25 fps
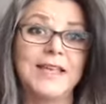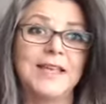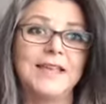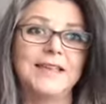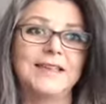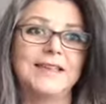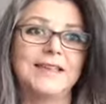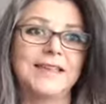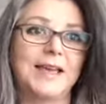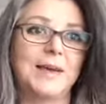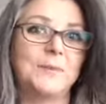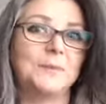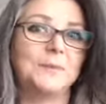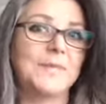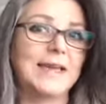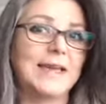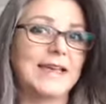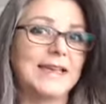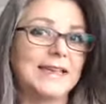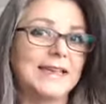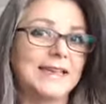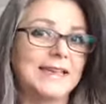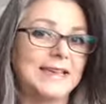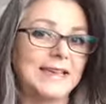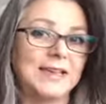You
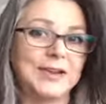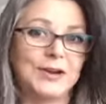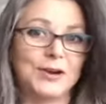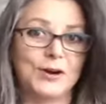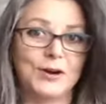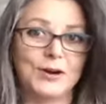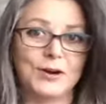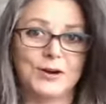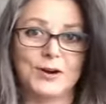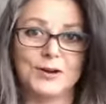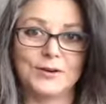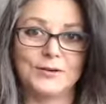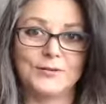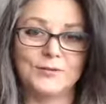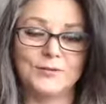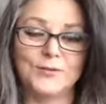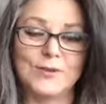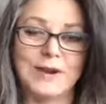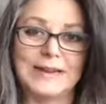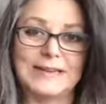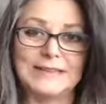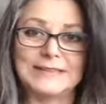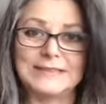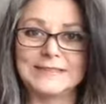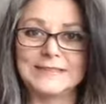may hear
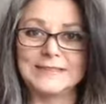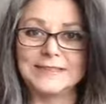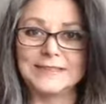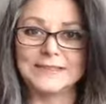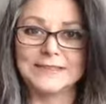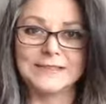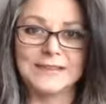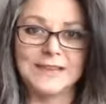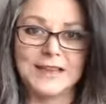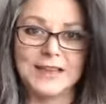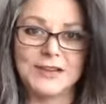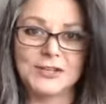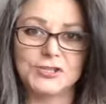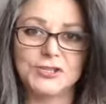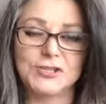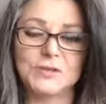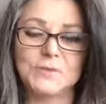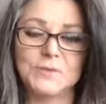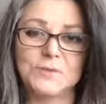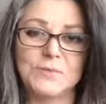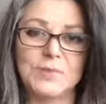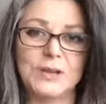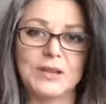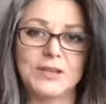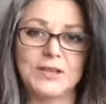
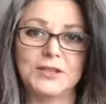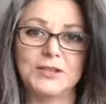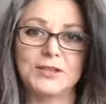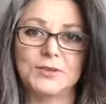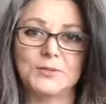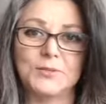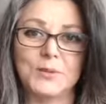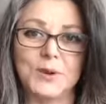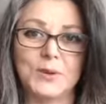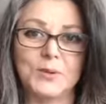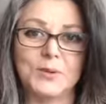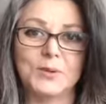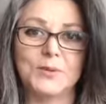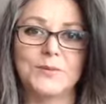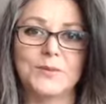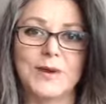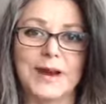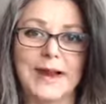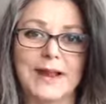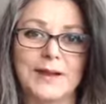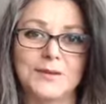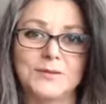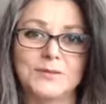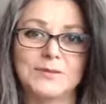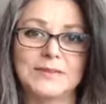reconciliation being thrown
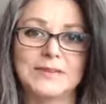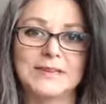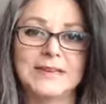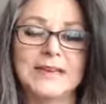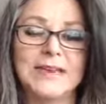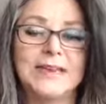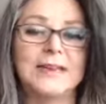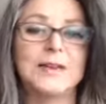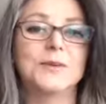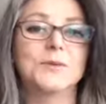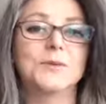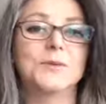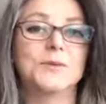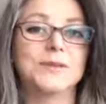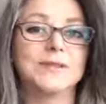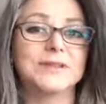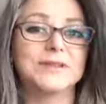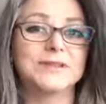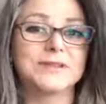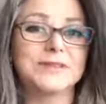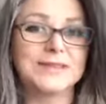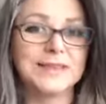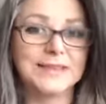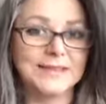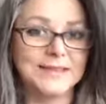around. Well,
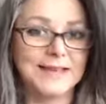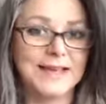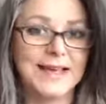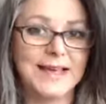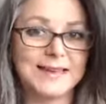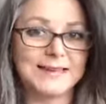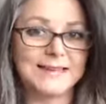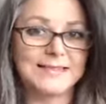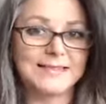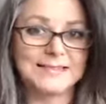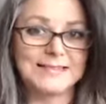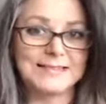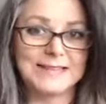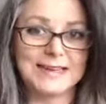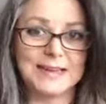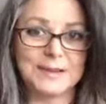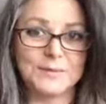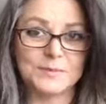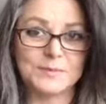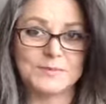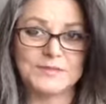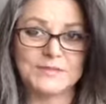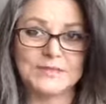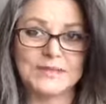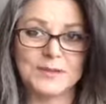there's a lot of
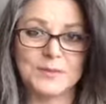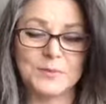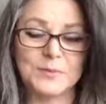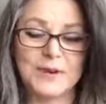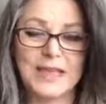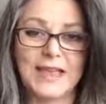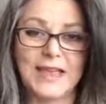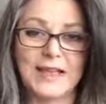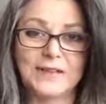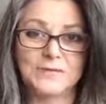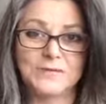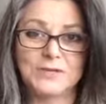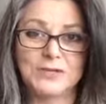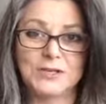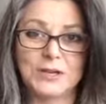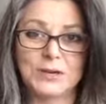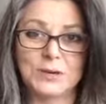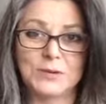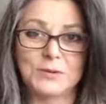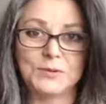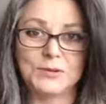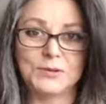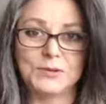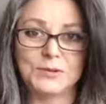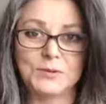steps that we have to
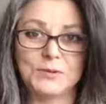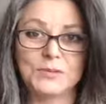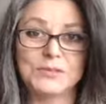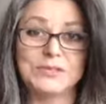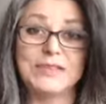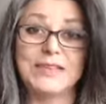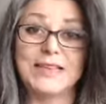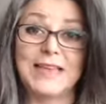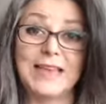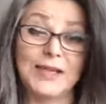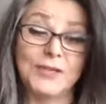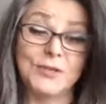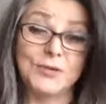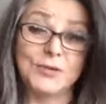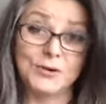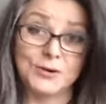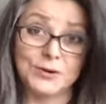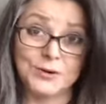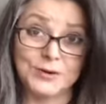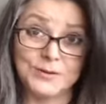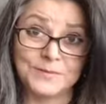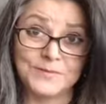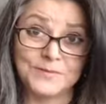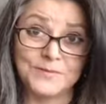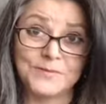go through
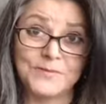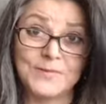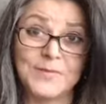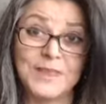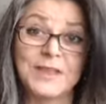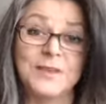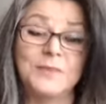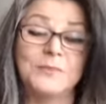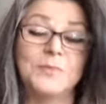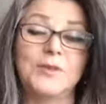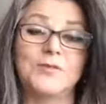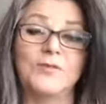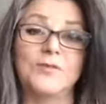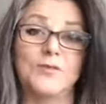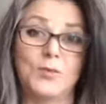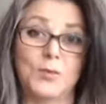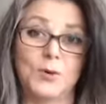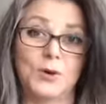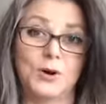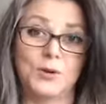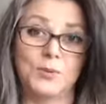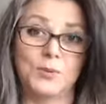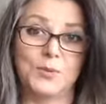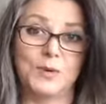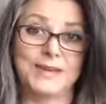together
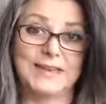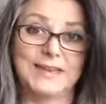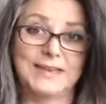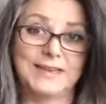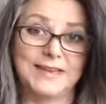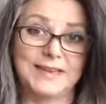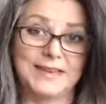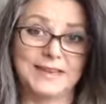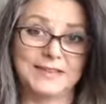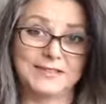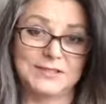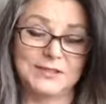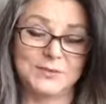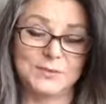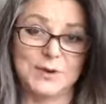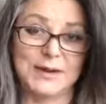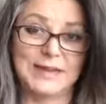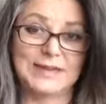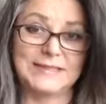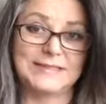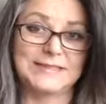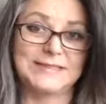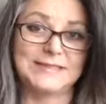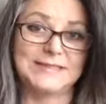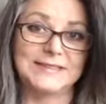before we can get to
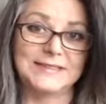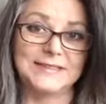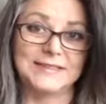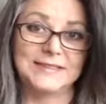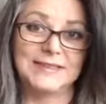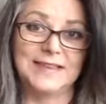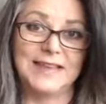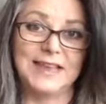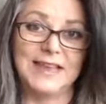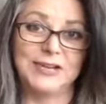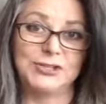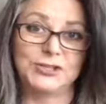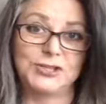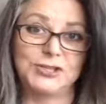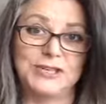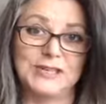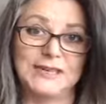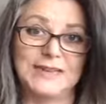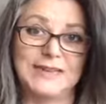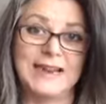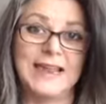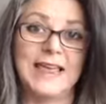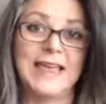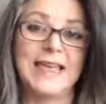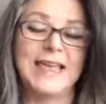
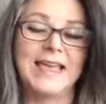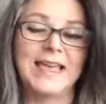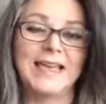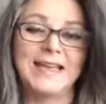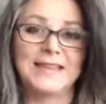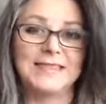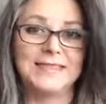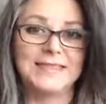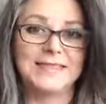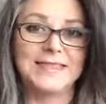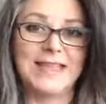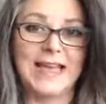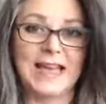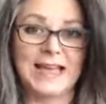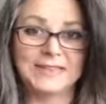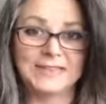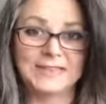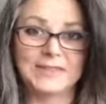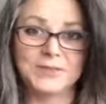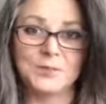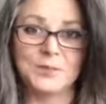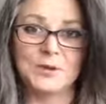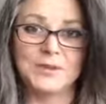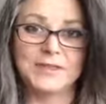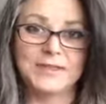reconciliation. And
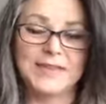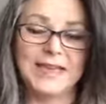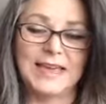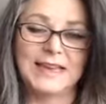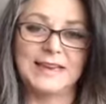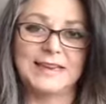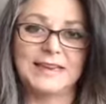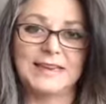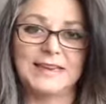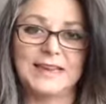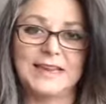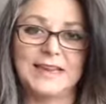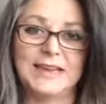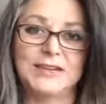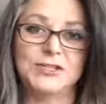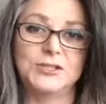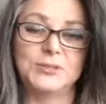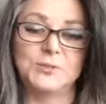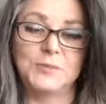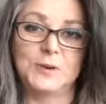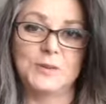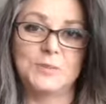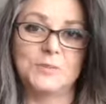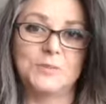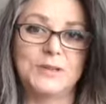that's what that
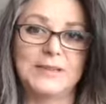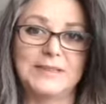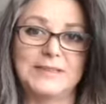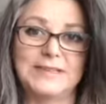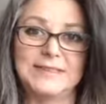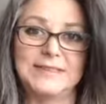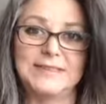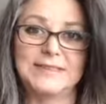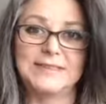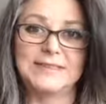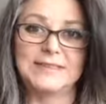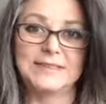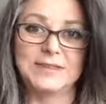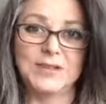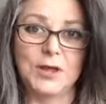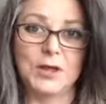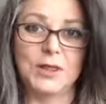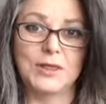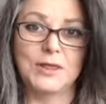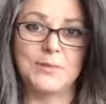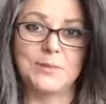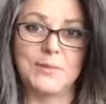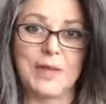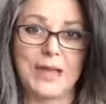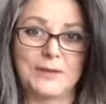engagement piece is
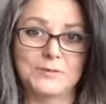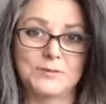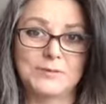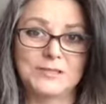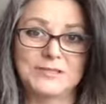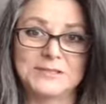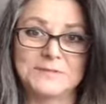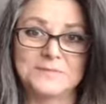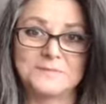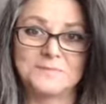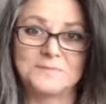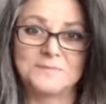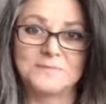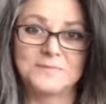all about.